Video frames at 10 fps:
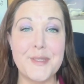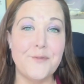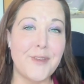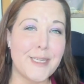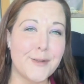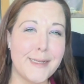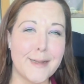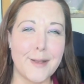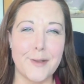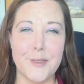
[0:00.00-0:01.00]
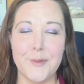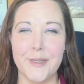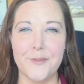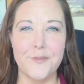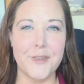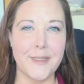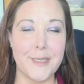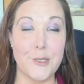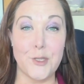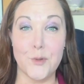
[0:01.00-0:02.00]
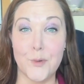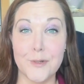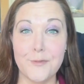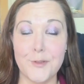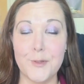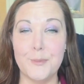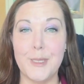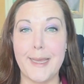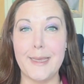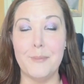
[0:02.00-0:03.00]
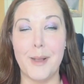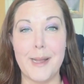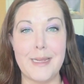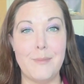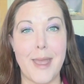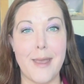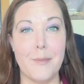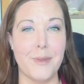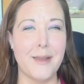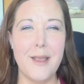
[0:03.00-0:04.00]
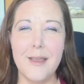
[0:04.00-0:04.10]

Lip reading: figuring out how you can fill in your flute playing body map, and